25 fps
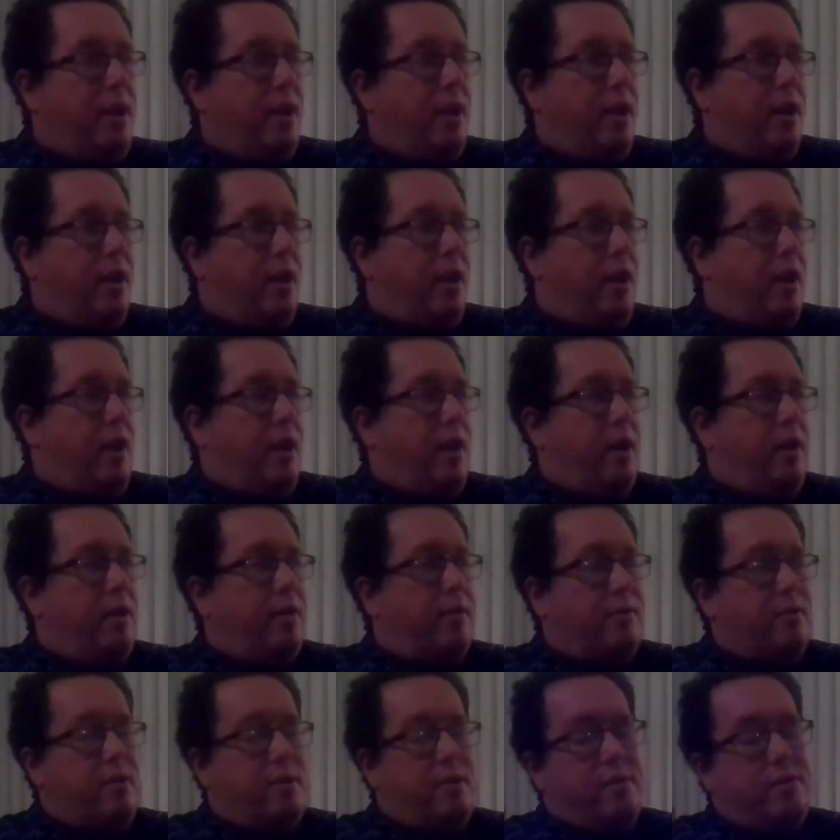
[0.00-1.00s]

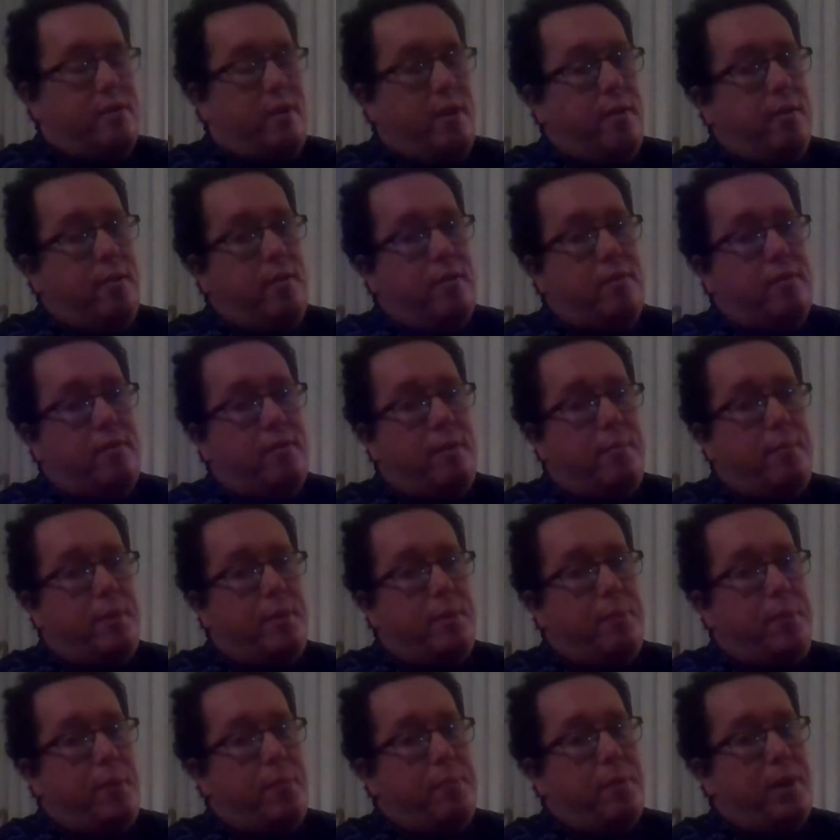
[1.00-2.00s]
And some of
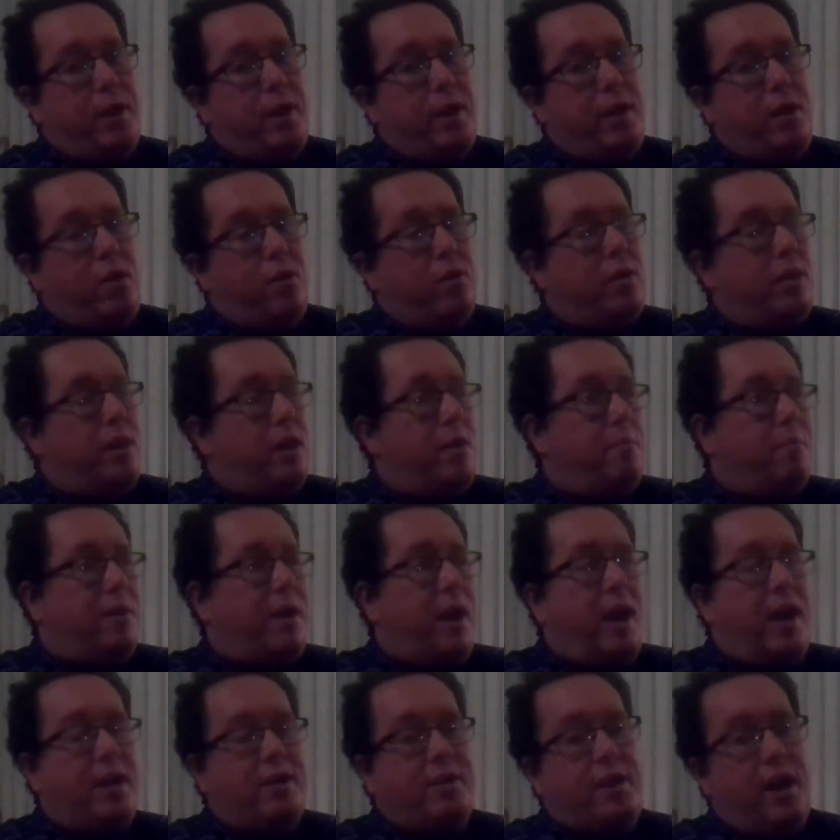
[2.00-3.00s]
the people I know claim
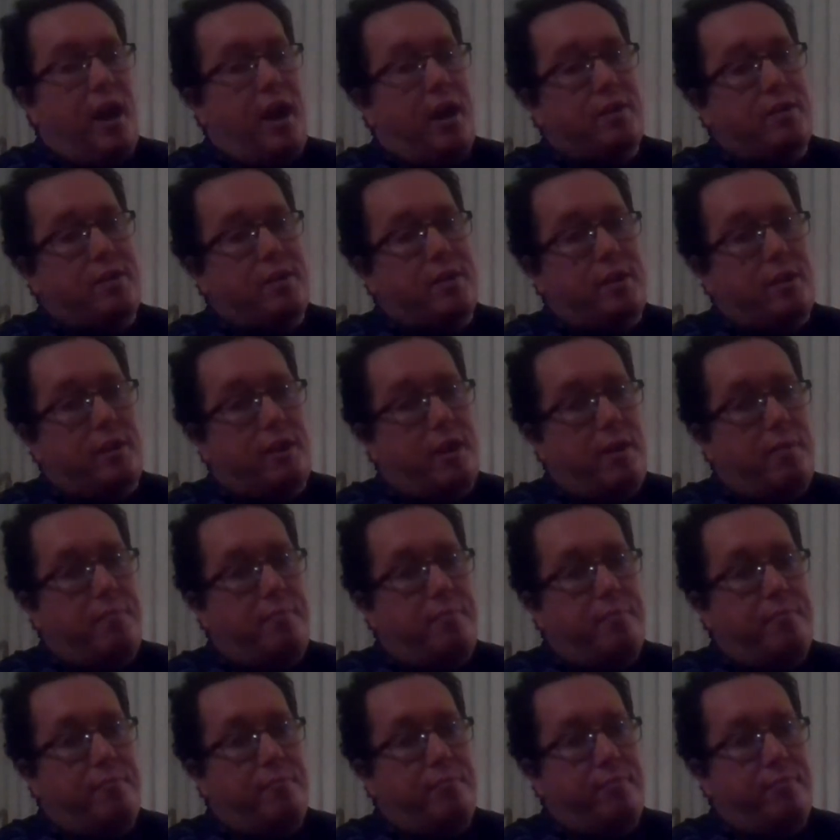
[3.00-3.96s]
God talks to them.